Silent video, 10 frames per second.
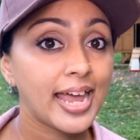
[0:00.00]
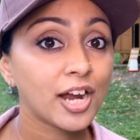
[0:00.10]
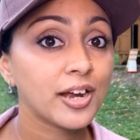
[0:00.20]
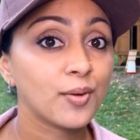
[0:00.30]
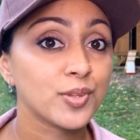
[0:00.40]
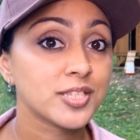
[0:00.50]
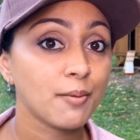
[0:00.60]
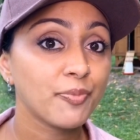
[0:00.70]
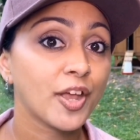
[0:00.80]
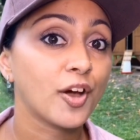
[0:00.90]
it with
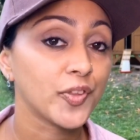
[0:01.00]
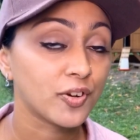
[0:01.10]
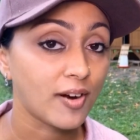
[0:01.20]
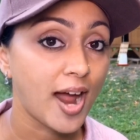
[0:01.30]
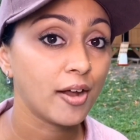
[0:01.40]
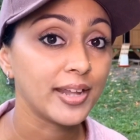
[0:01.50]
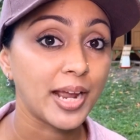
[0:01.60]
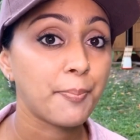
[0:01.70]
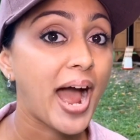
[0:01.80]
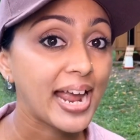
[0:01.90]
something on the ground like
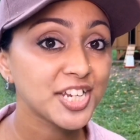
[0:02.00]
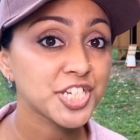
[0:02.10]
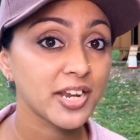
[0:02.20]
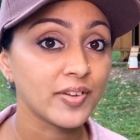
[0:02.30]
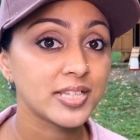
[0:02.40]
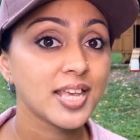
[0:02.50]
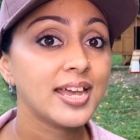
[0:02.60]
pine shavings